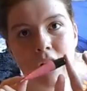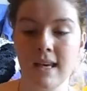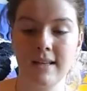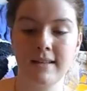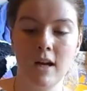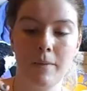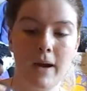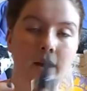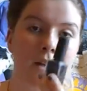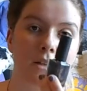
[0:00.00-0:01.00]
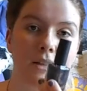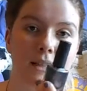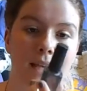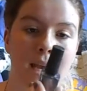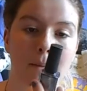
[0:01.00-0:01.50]
This nail polish is
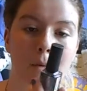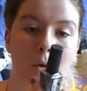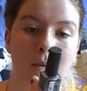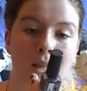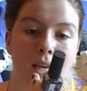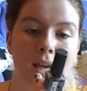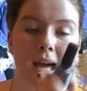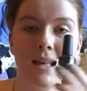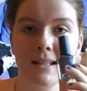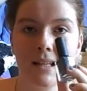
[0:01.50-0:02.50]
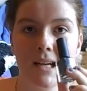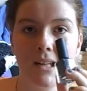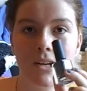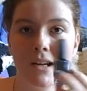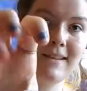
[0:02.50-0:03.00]
like a purpley galaxy color.